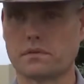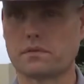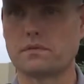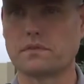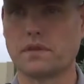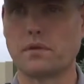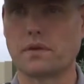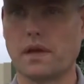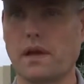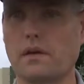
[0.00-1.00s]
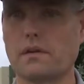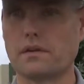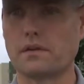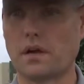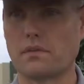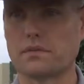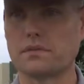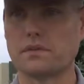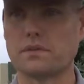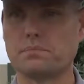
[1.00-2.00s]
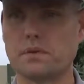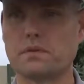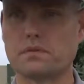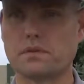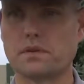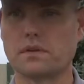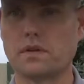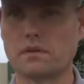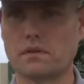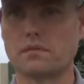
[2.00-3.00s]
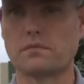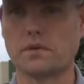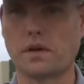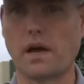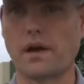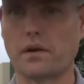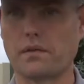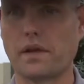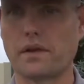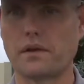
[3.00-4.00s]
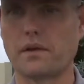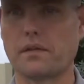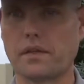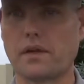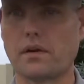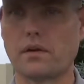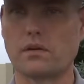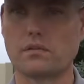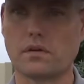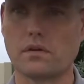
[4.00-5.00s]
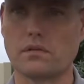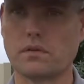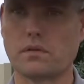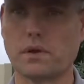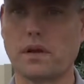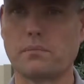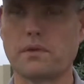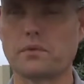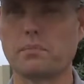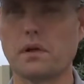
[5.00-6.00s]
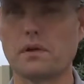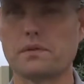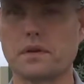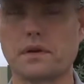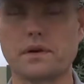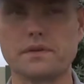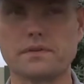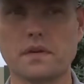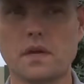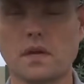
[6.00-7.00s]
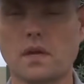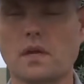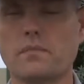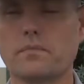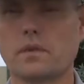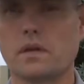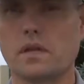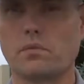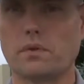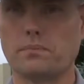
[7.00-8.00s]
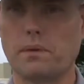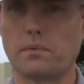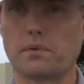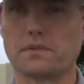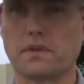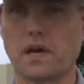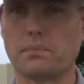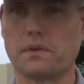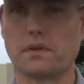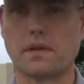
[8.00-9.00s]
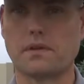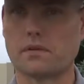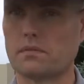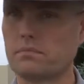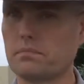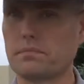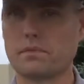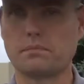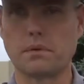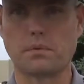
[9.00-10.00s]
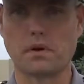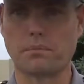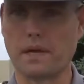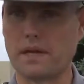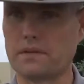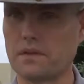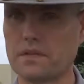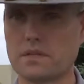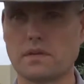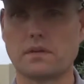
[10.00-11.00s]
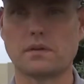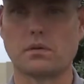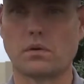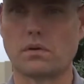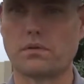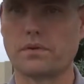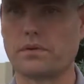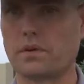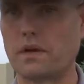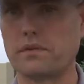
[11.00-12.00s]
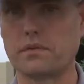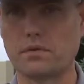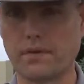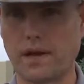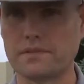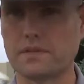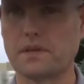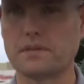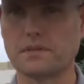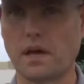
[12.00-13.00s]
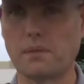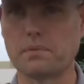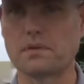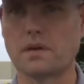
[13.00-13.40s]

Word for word: are slowing down and obviously the speeds are in, uh, higher in that area than they are around metropolitan areas. And then when people are stopping, either people aren't paying attention or they're driving too fast to get stopped in